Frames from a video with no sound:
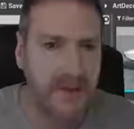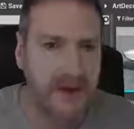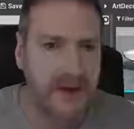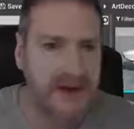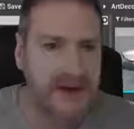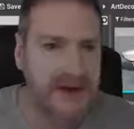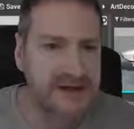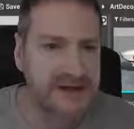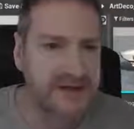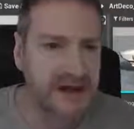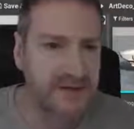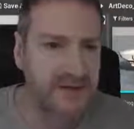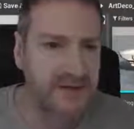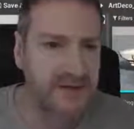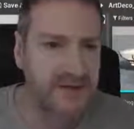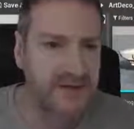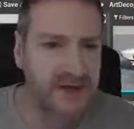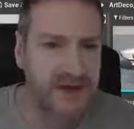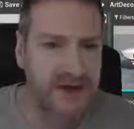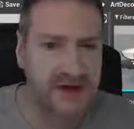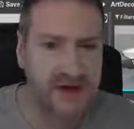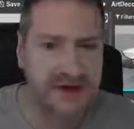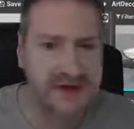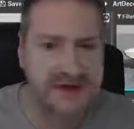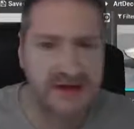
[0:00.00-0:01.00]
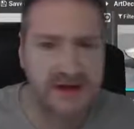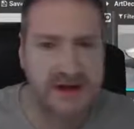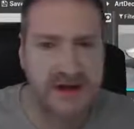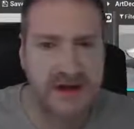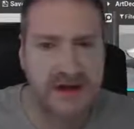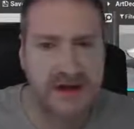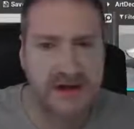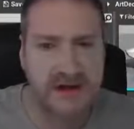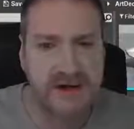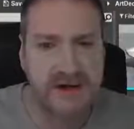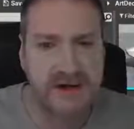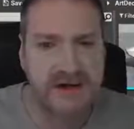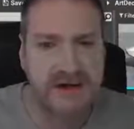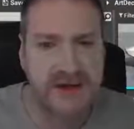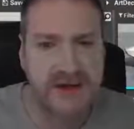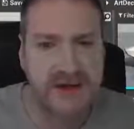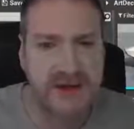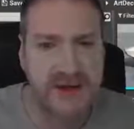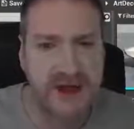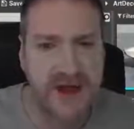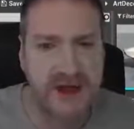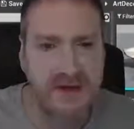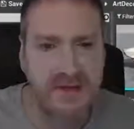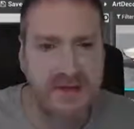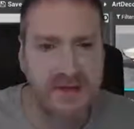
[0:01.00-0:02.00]
But we need something for her to sit on, because I
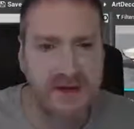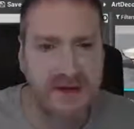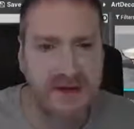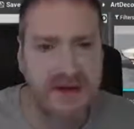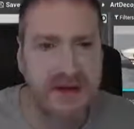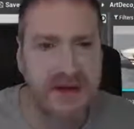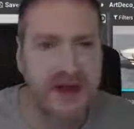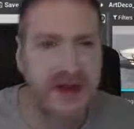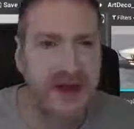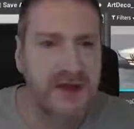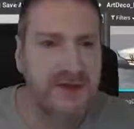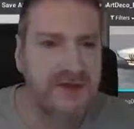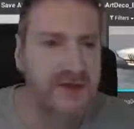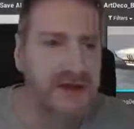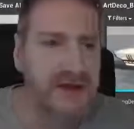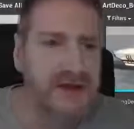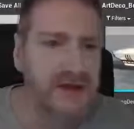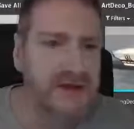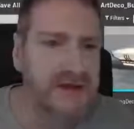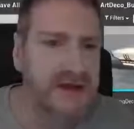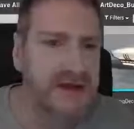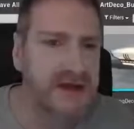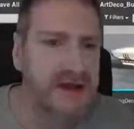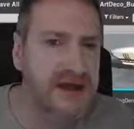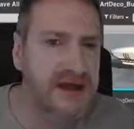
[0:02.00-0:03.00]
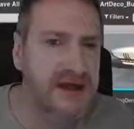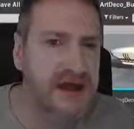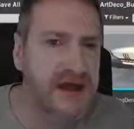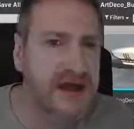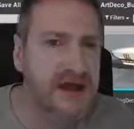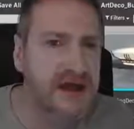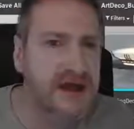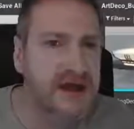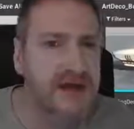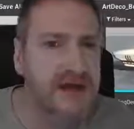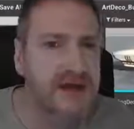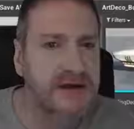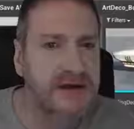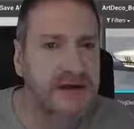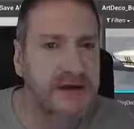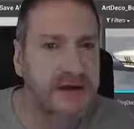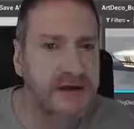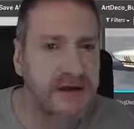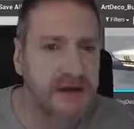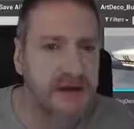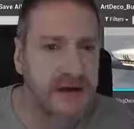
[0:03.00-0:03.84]
want to have her, I think, sitting here